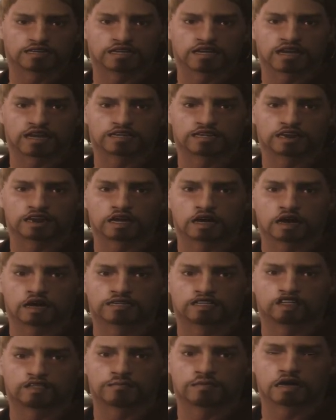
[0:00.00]
I said
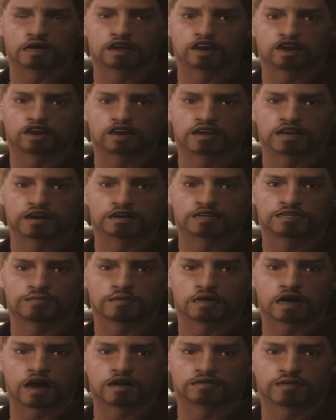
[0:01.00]
such bad
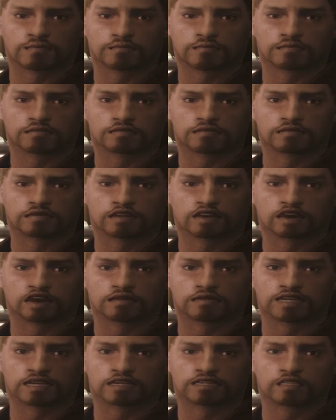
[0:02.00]
things about him
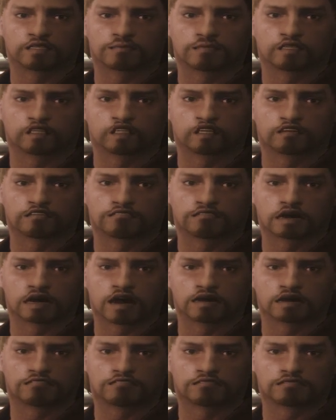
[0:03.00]
that he had to
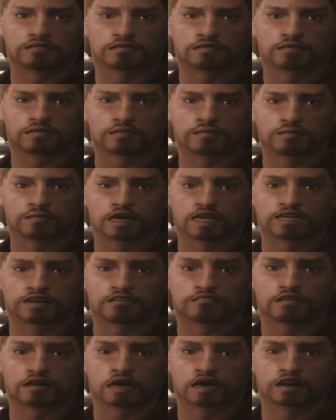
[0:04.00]
move out of
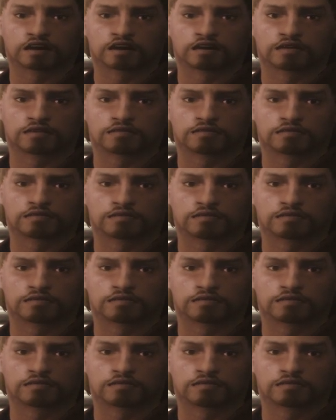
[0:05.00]
Pinevale.